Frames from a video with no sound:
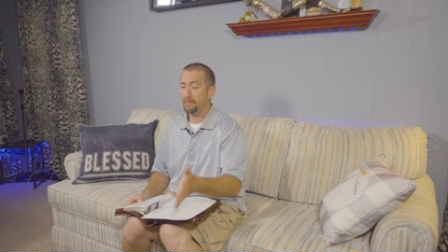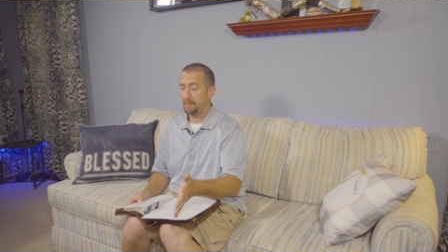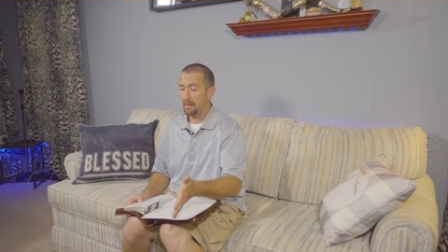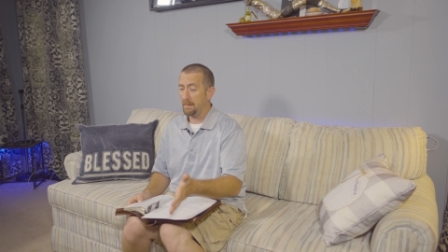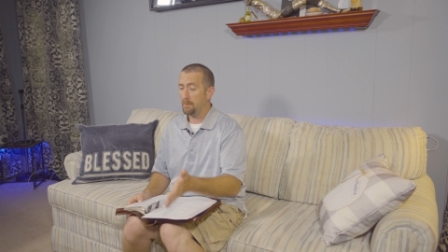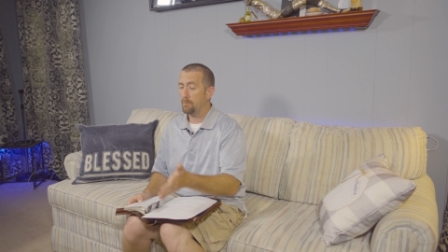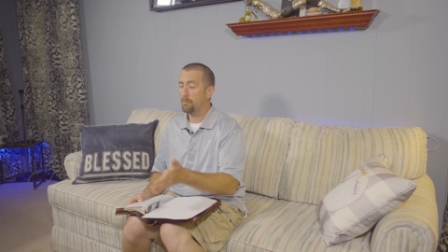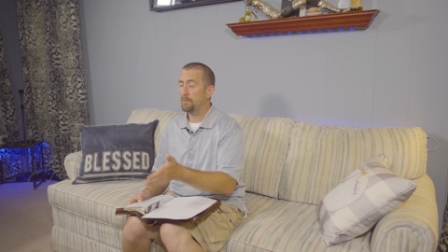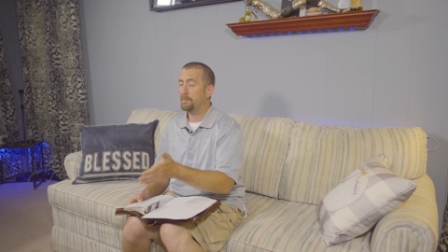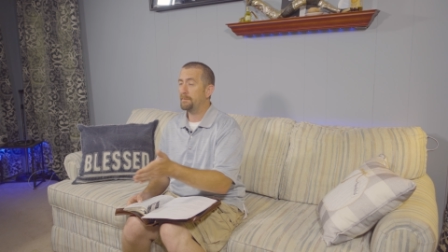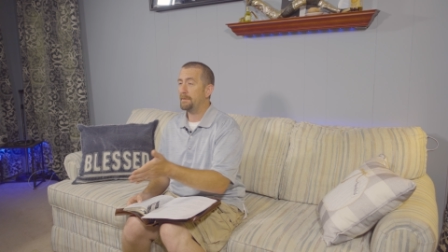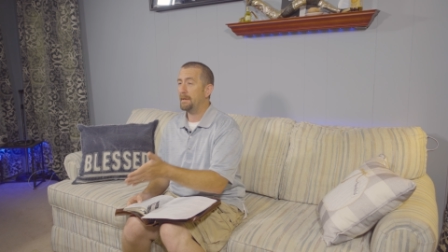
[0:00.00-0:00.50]

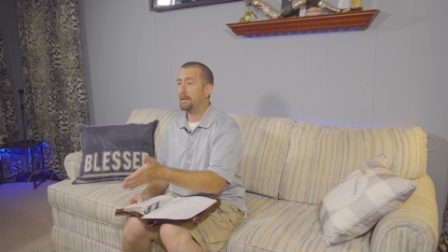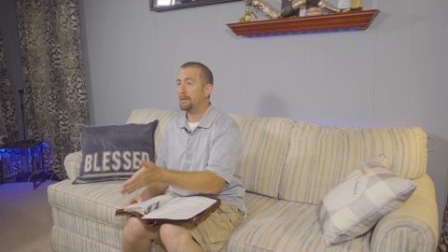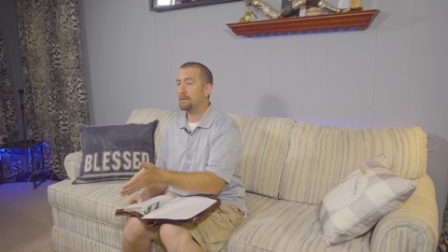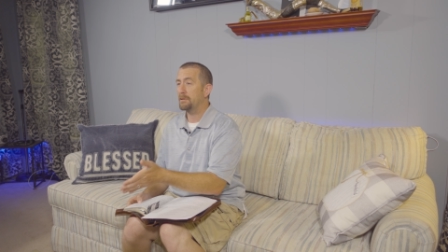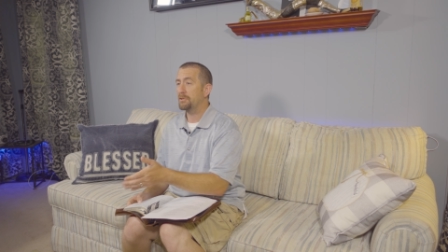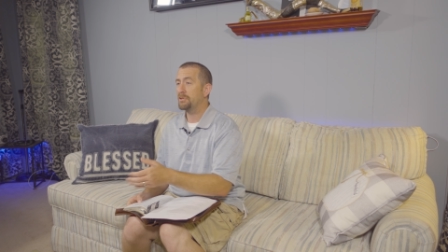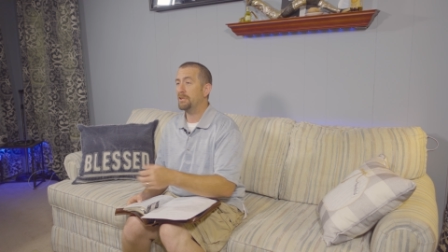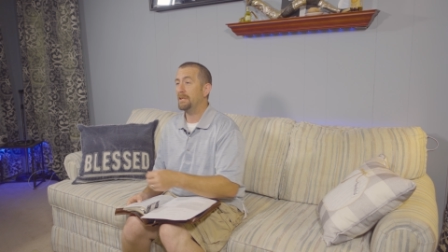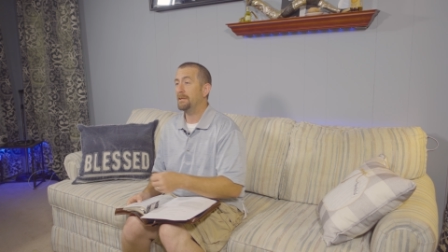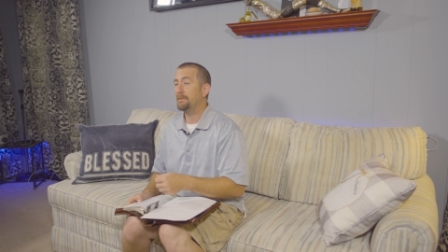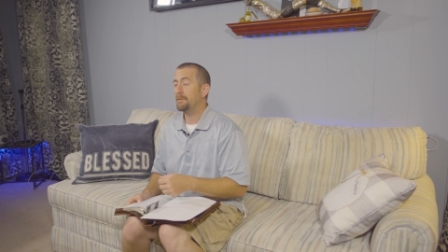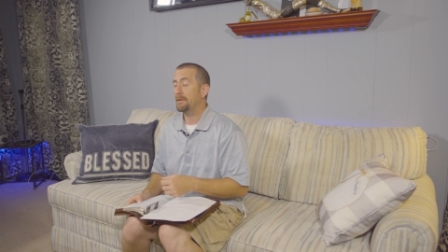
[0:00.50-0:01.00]
Satan was saying
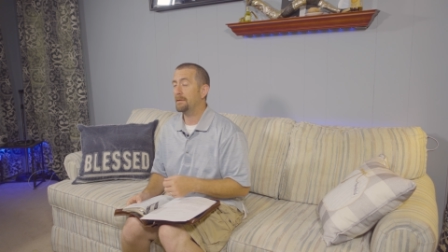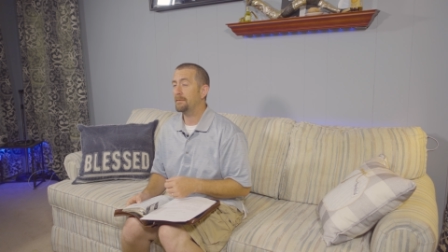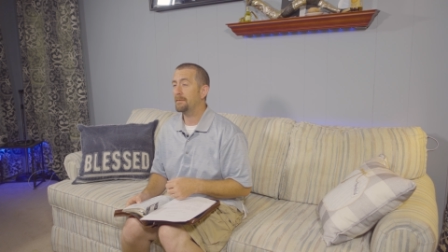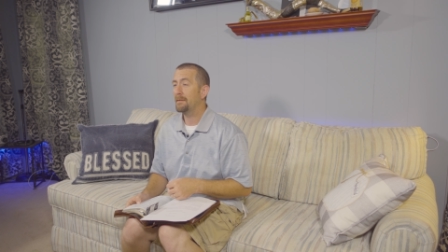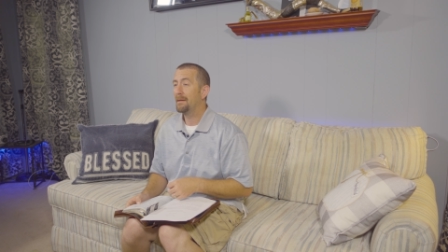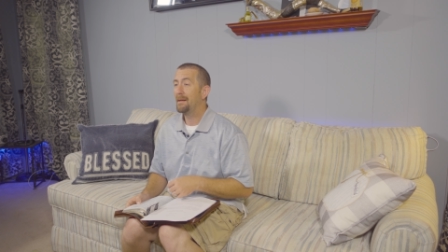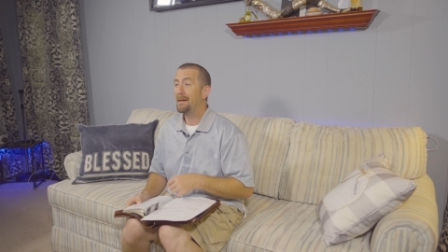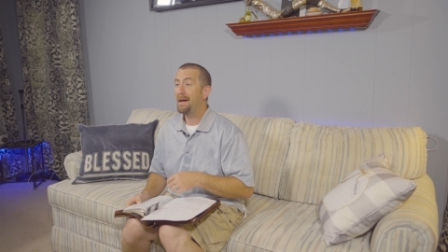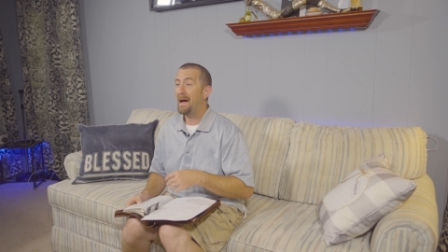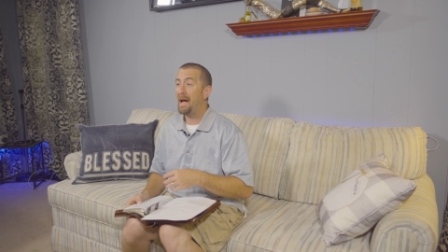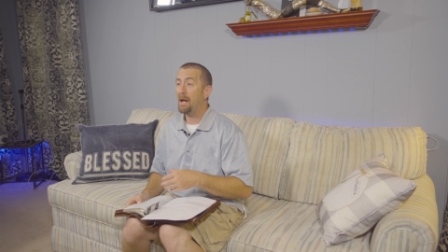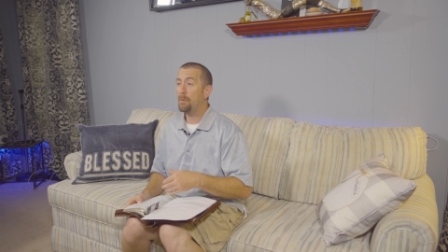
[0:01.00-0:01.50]
to
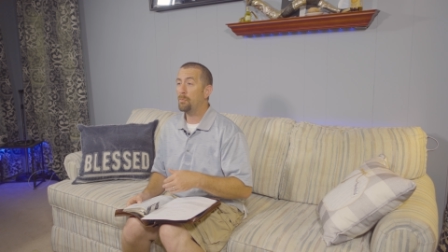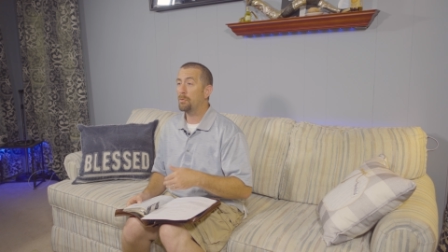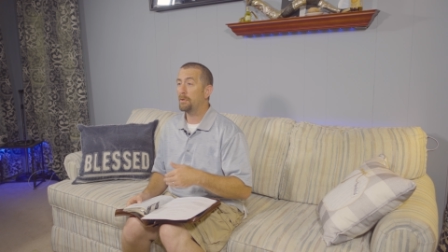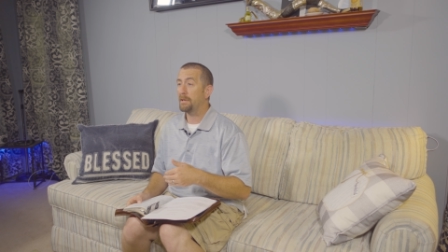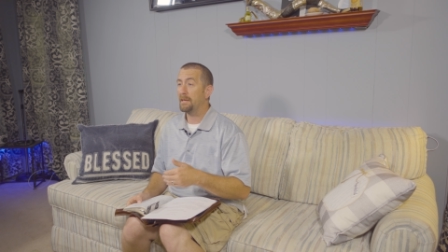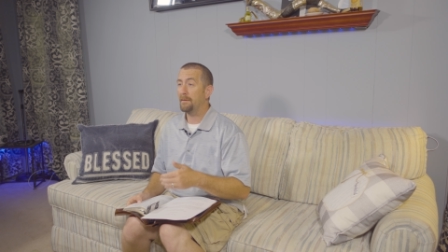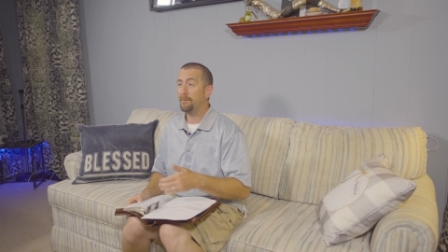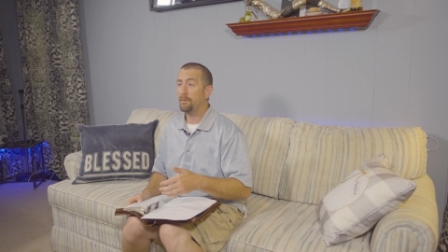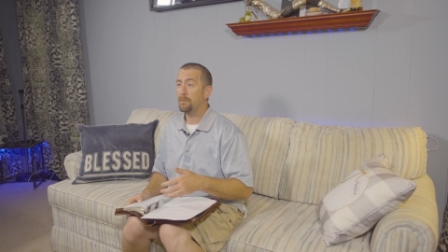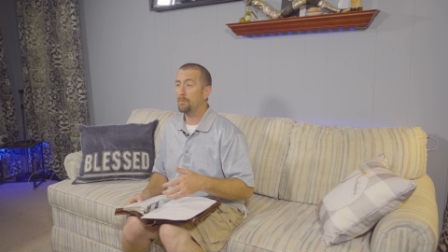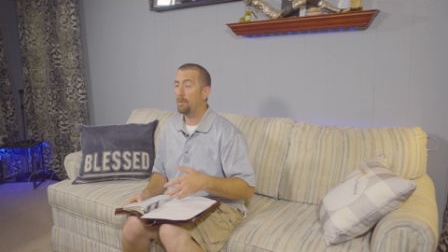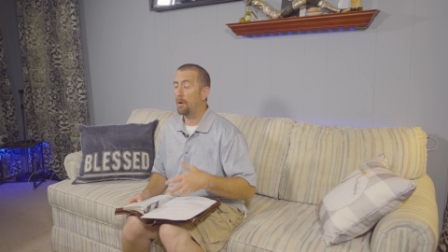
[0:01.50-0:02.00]
Jesus, I will
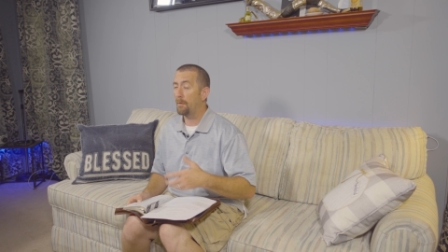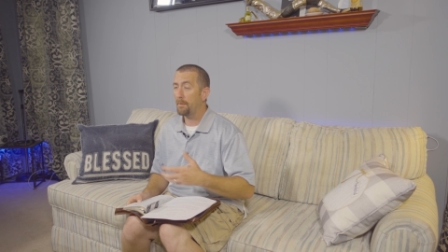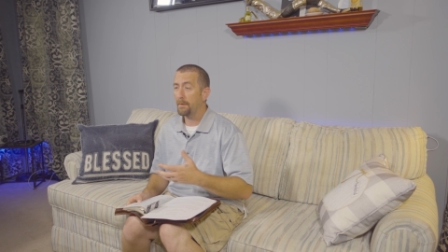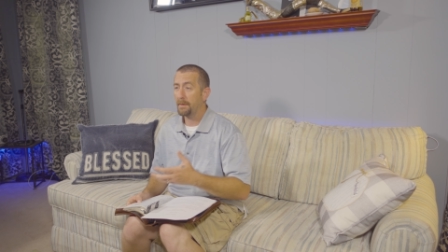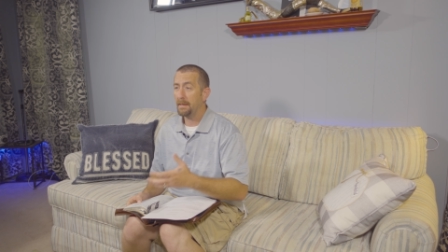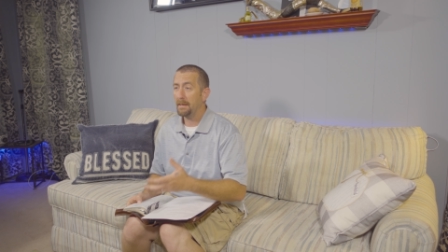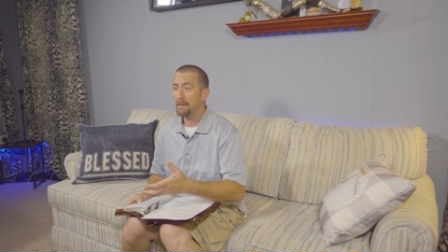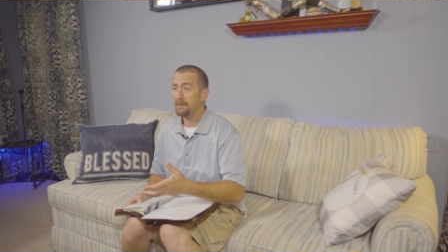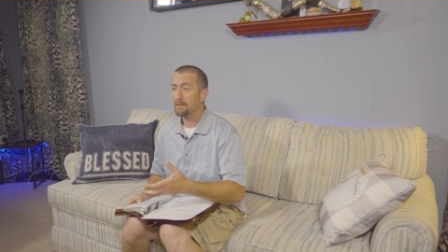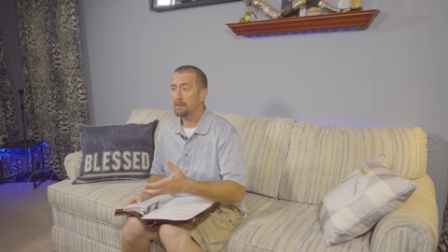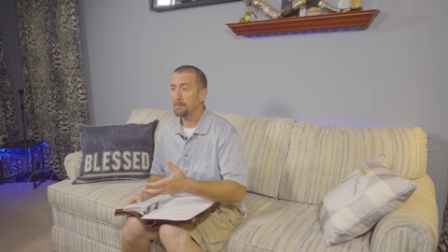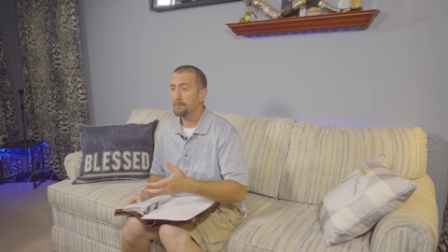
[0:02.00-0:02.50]
give you all the
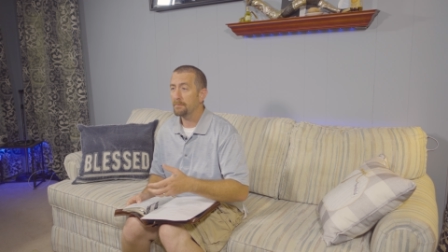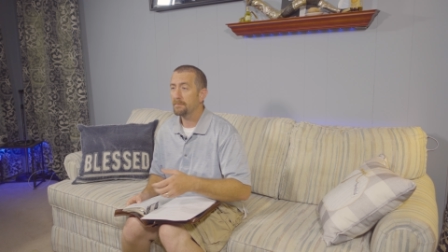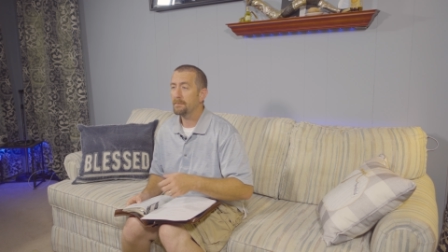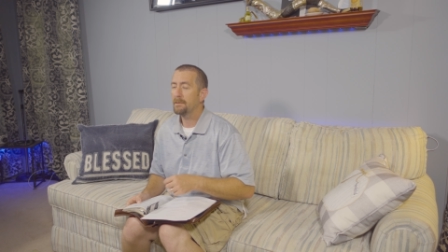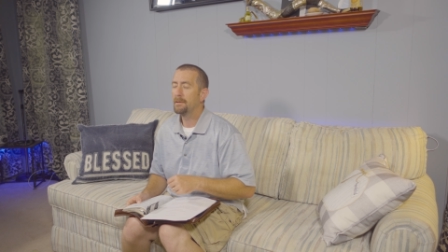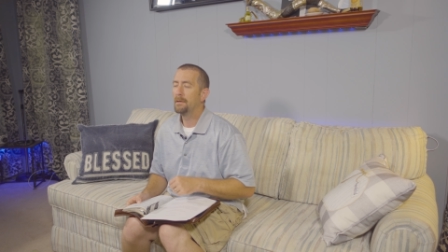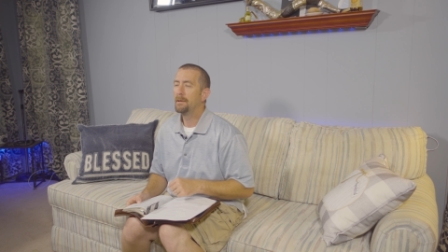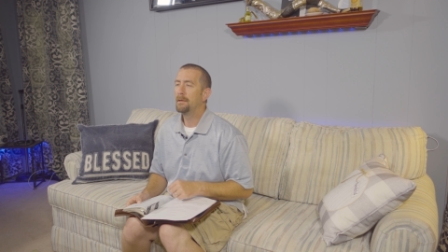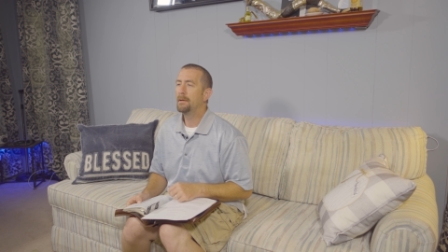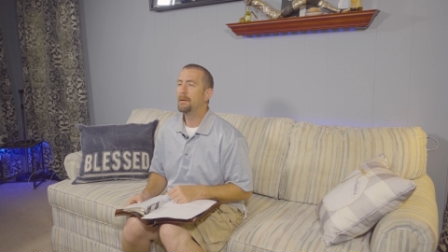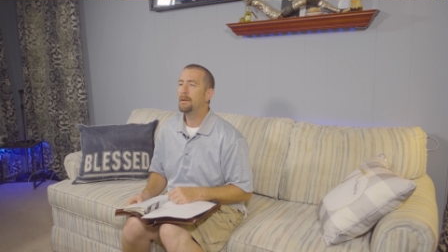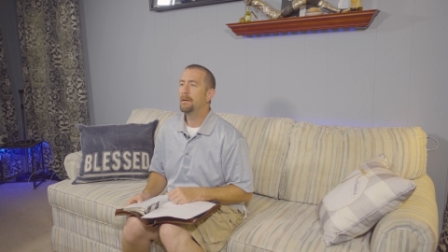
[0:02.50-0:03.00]
kingdoms.